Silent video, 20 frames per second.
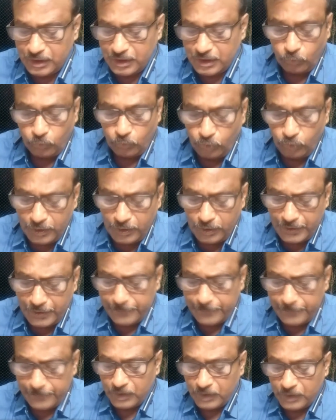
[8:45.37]

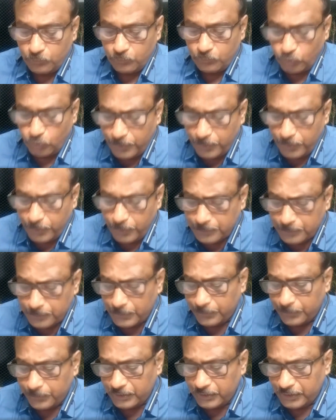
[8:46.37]
Only movable
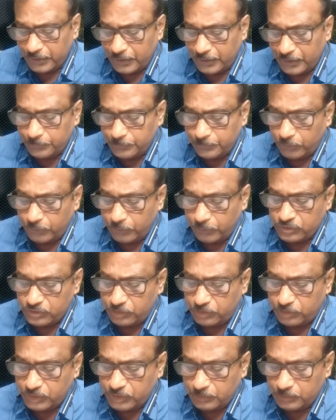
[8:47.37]
property can form the
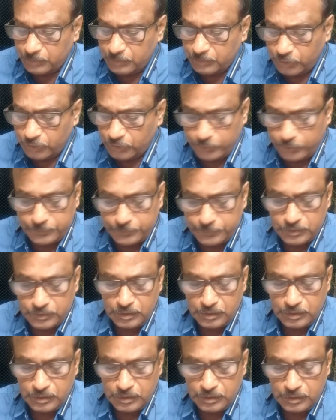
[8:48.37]
subject matter of gift.
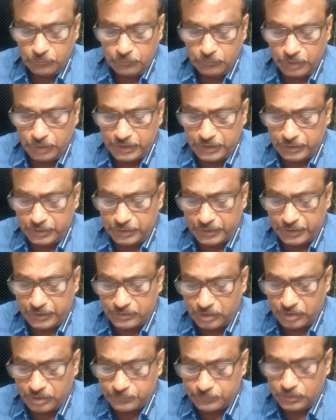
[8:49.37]
But in case
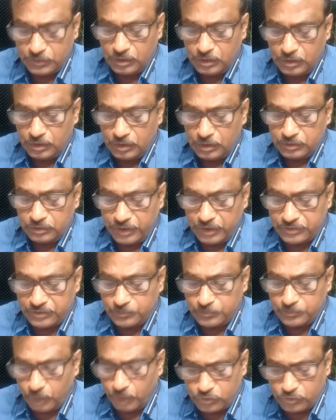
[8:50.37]
of this
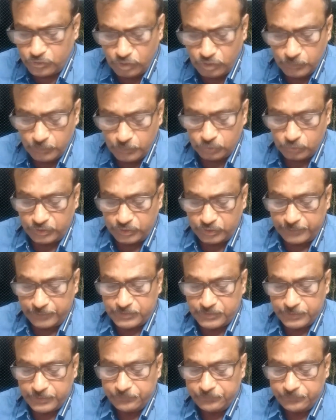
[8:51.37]
marjul maut gift,
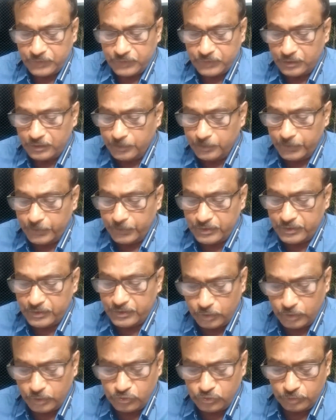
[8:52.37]
difference
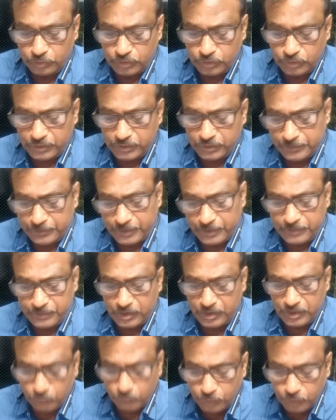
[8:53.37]
marjul maut, it may
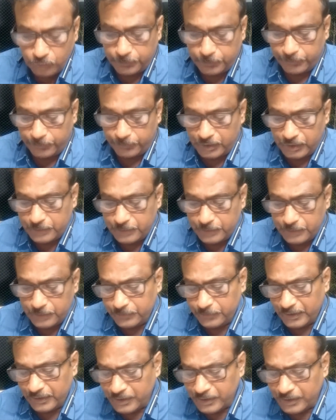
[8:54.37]
be movable property, it may
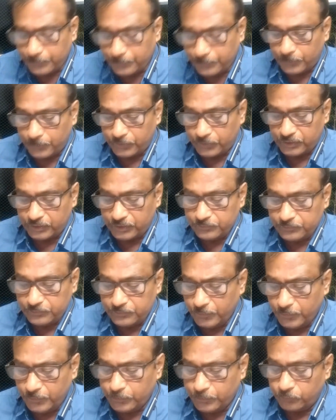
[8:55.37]
be any property,
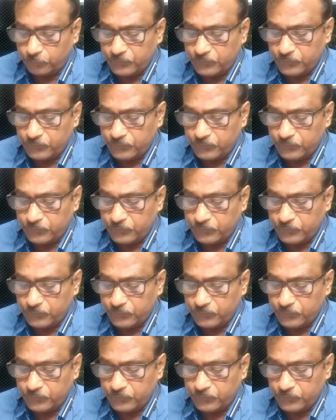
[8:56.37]
movable.